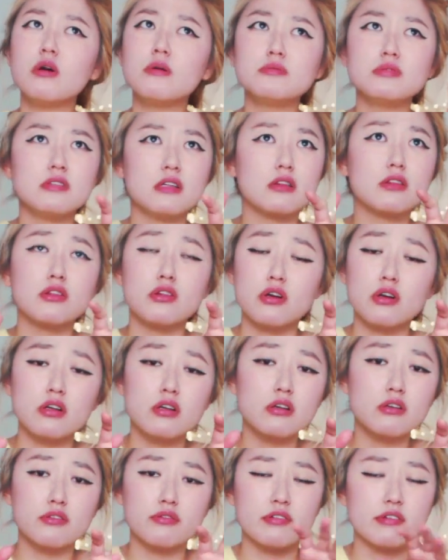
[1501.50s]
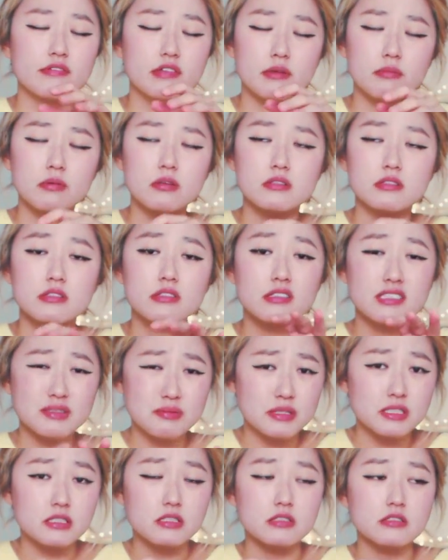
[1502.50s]
They go up to like $30 to $50. They're
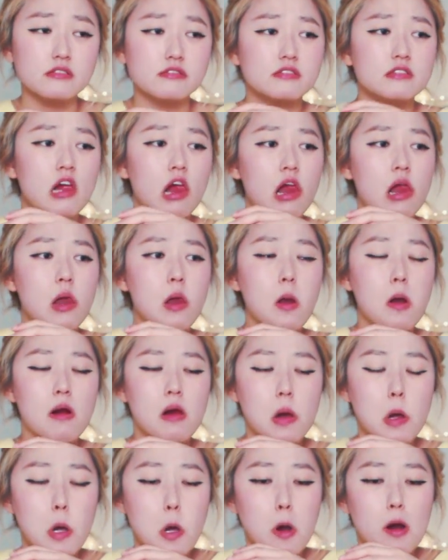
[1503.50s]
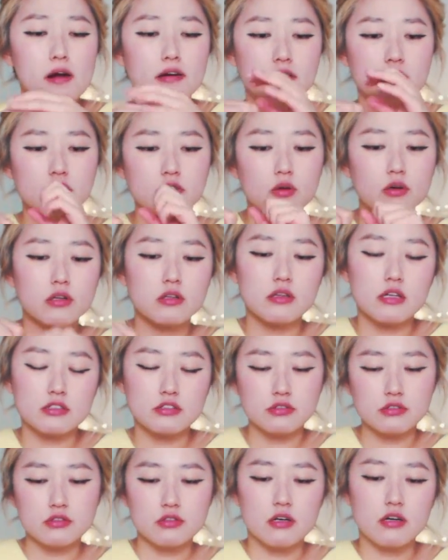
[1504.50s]
expensive. I'm going
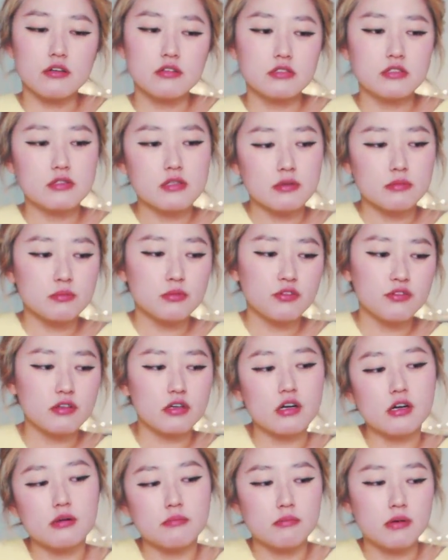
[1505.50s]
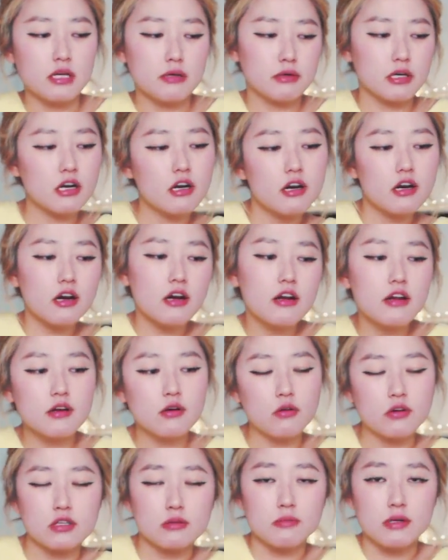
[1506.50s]
like, I was like moving my
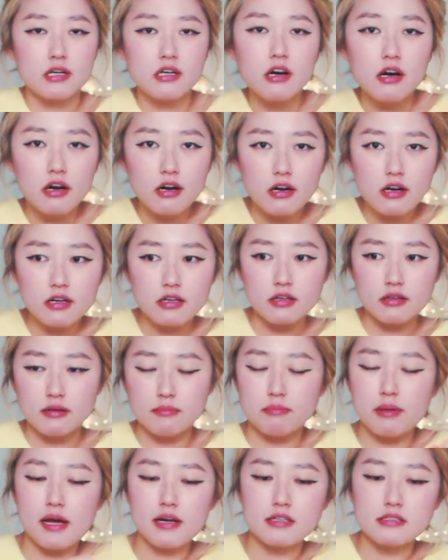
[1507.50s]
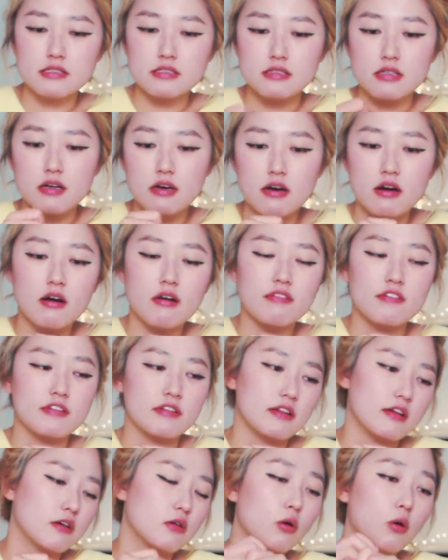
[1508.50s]
car, going to my car and unpacking stuff,
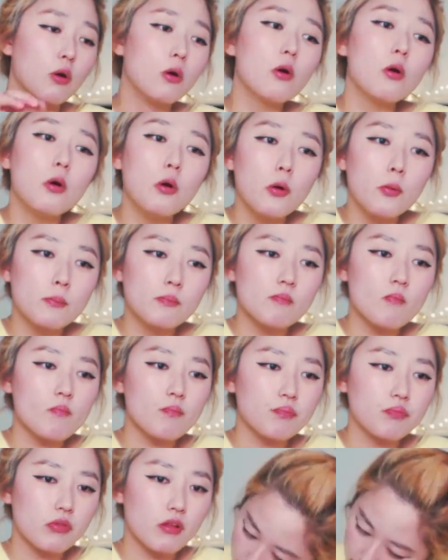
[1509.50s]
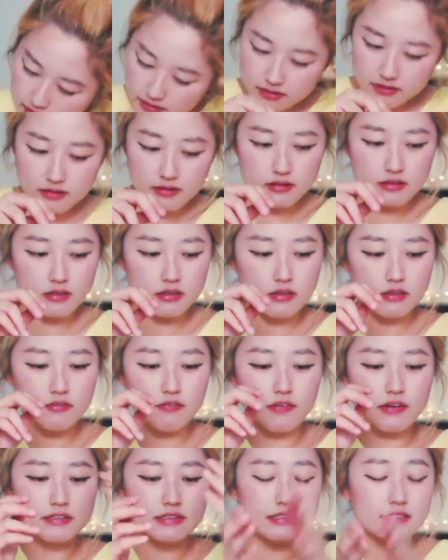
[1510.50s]
and I go home. And
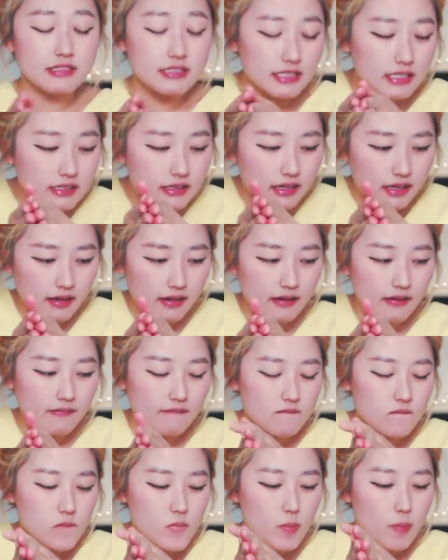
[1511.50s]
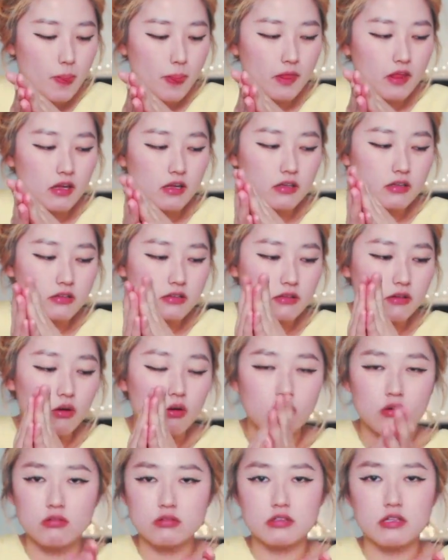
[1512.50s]
if I see that,
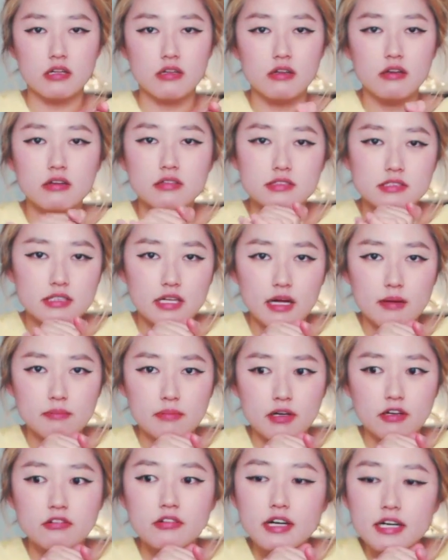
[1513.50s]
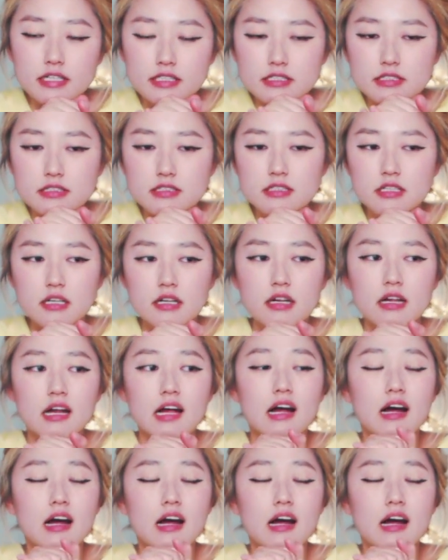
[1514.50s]
oh, they didn't scan my rice,